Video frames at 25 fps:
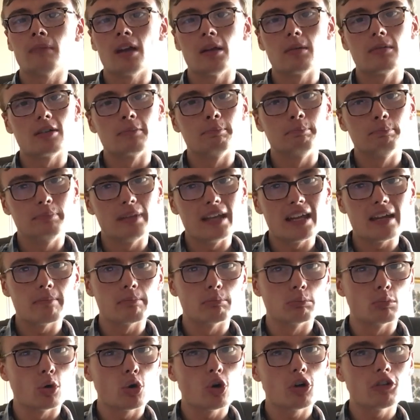maybe a bit
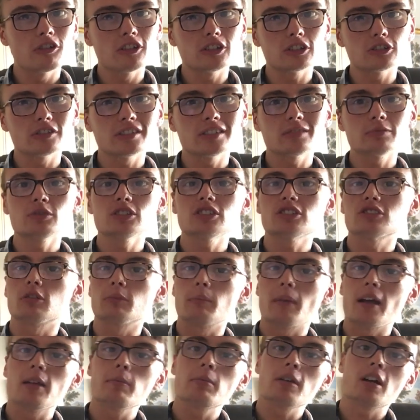more at Christmas, so
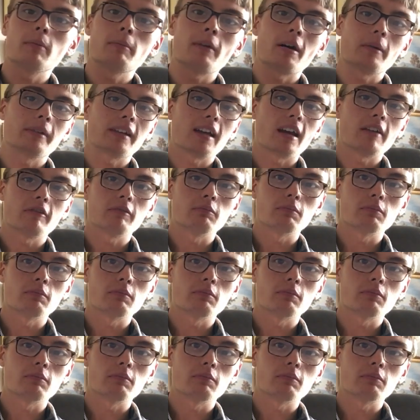maybe I might be get